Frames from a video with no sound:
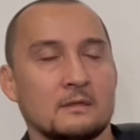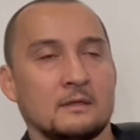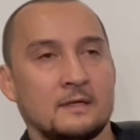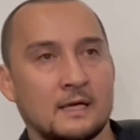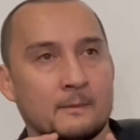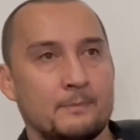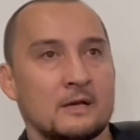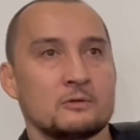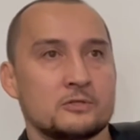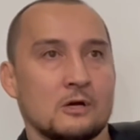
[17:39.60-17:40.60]
get a
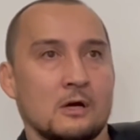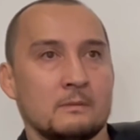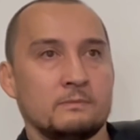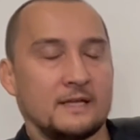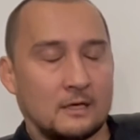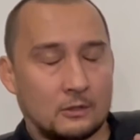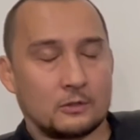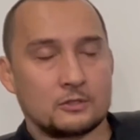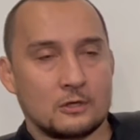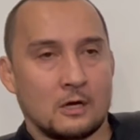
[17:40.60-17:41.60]
better job, get a
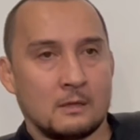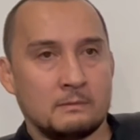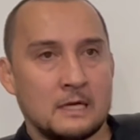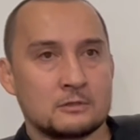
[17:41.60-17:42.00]
good job, and